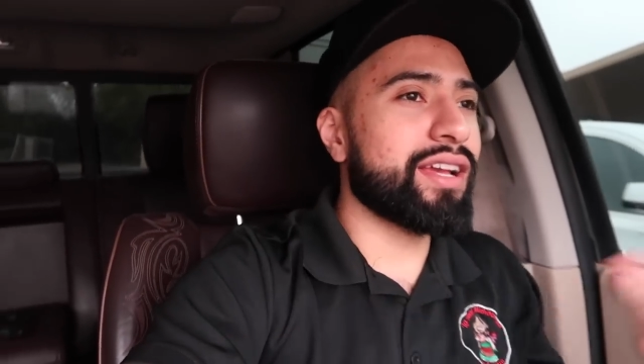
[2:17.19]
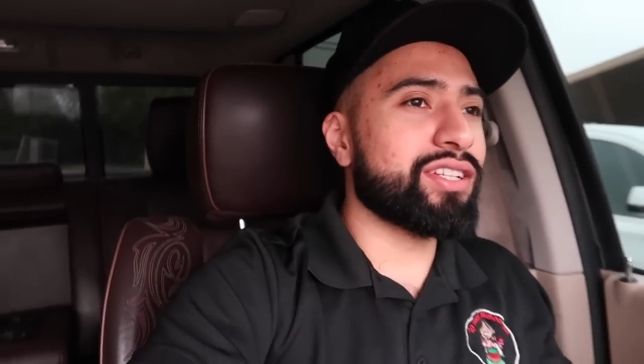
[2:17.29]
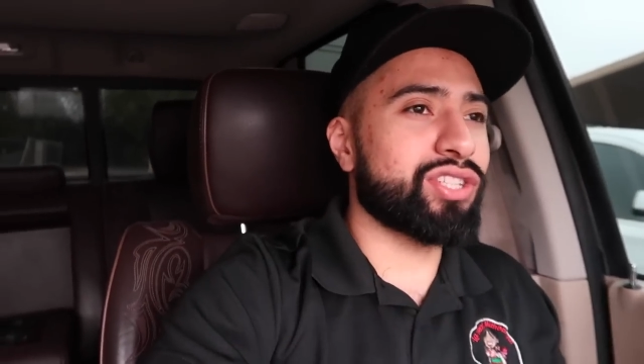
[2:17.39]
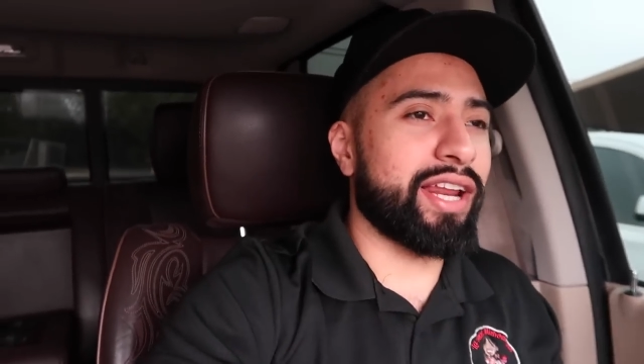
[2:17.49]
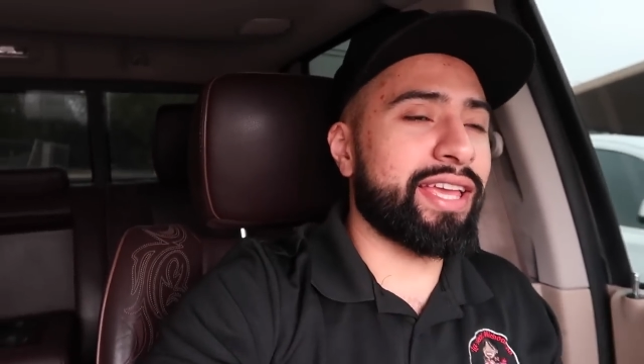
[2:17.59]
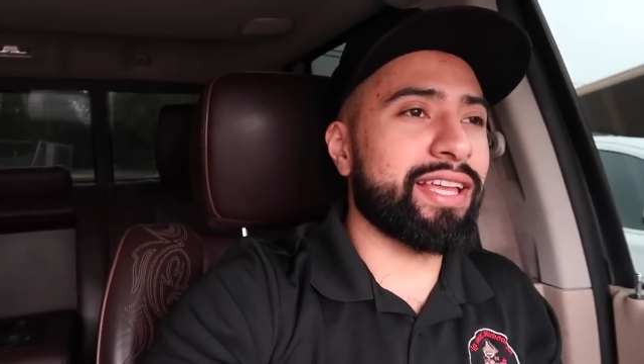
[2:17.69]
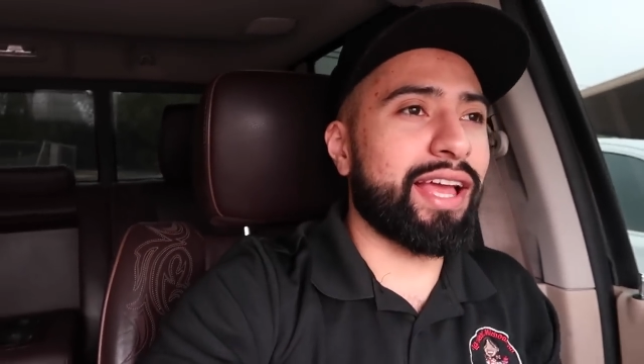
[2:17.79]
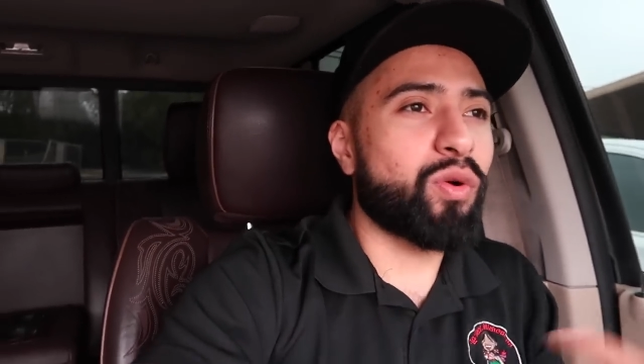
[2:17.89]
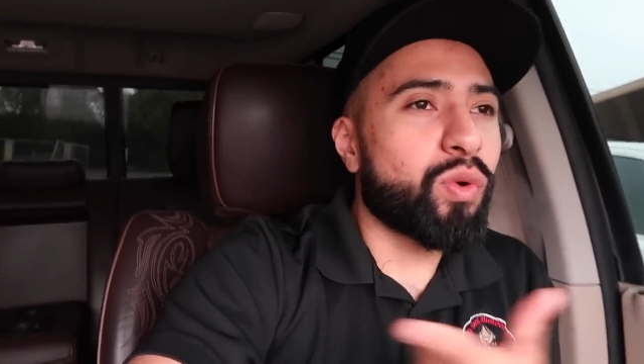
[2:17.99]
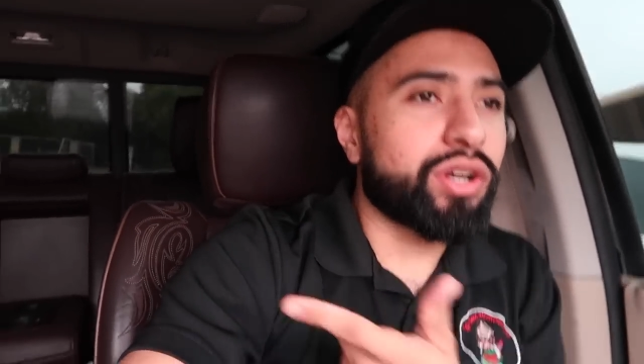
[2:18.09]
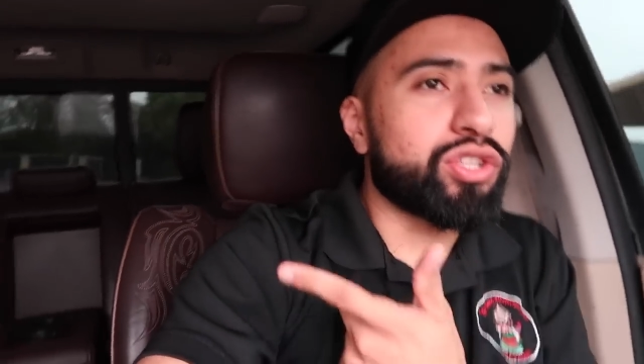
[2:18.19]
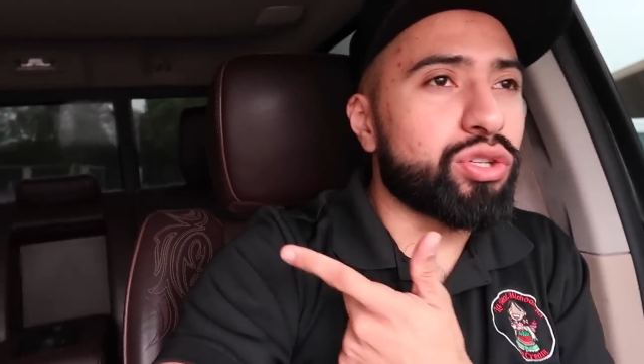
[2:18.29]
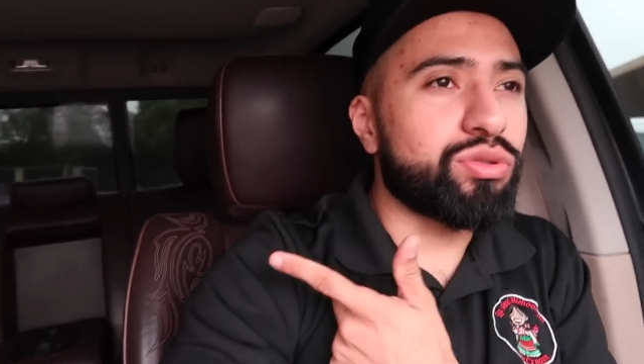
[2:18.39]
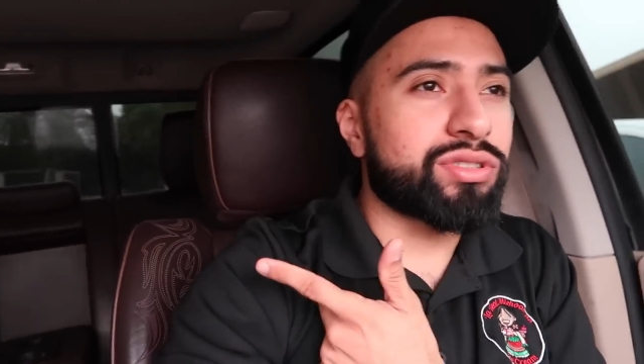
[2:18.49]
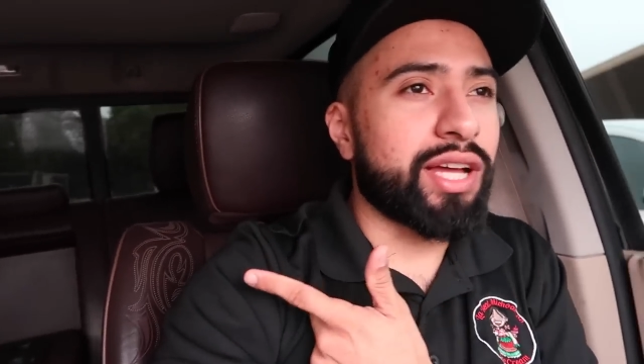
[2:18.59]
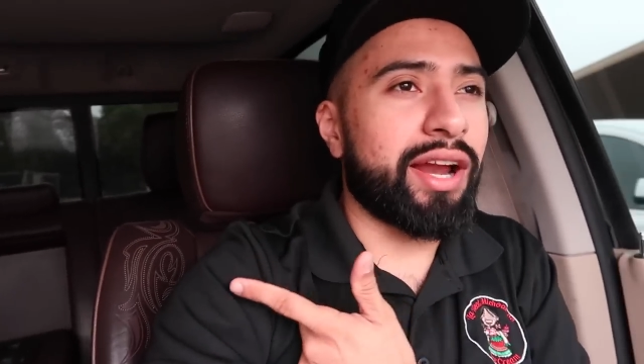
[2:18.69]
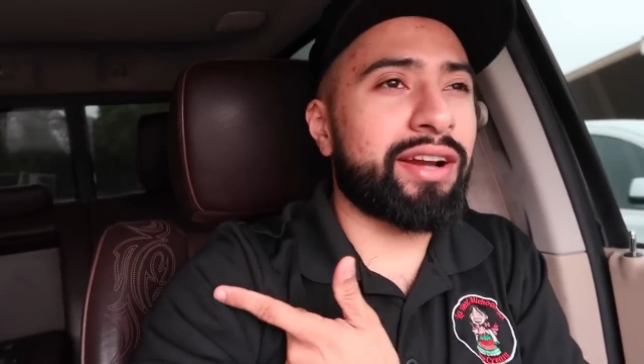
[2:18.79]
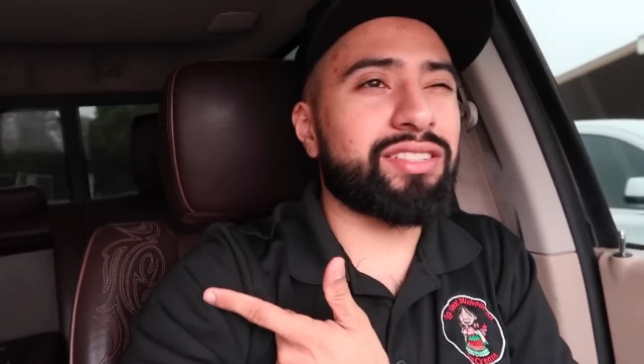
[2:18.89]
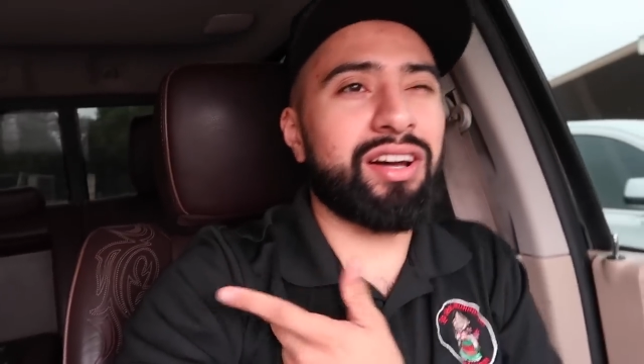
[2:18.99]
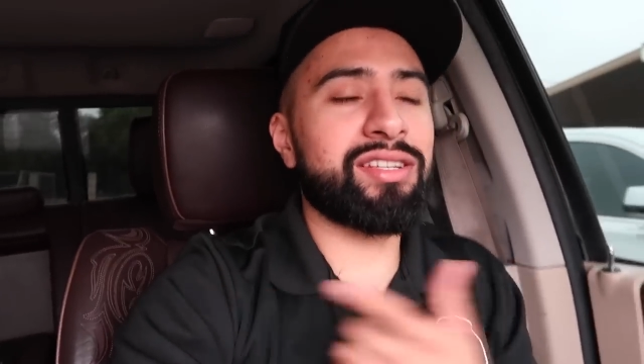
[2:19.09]
Should I get like one used tire?
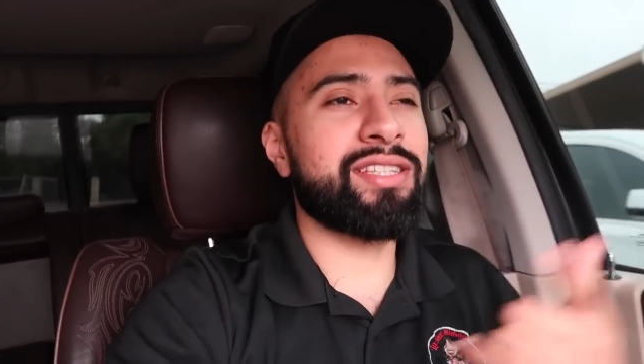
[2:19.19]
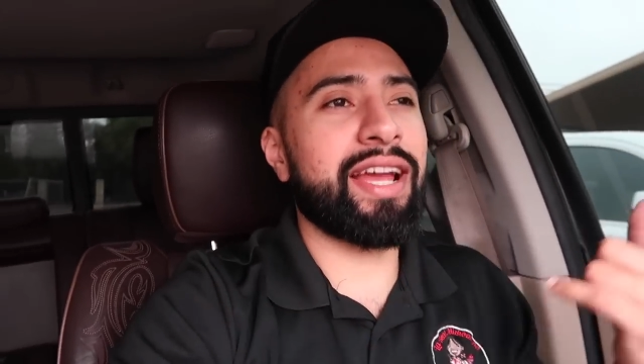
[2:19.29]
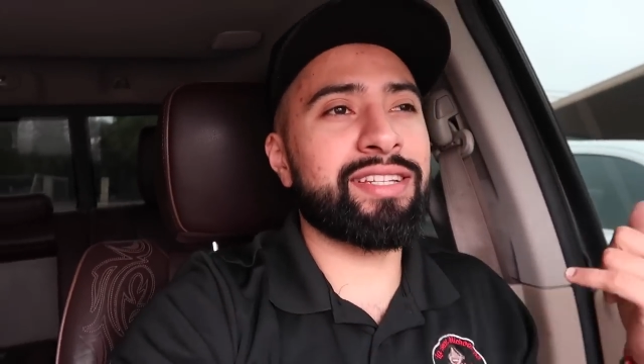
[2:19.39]
Because honestly,